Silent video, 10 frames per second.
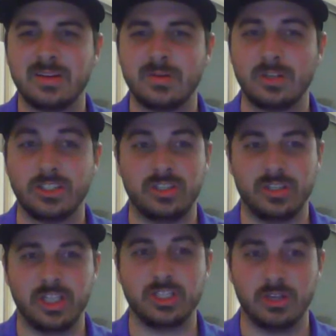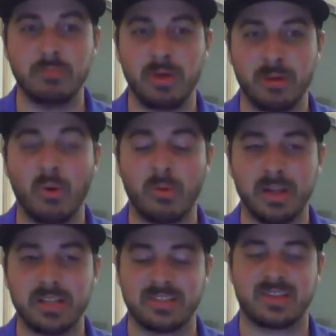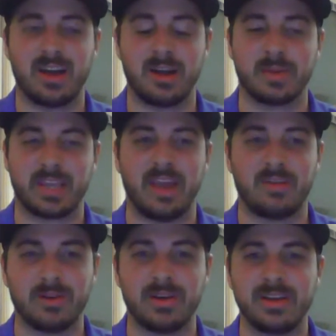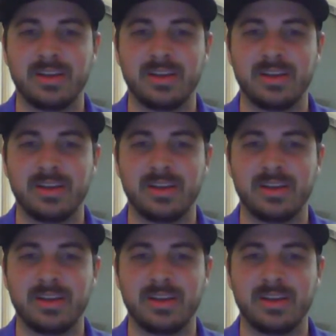Well, he should play more minutes than Connor McCaffrey.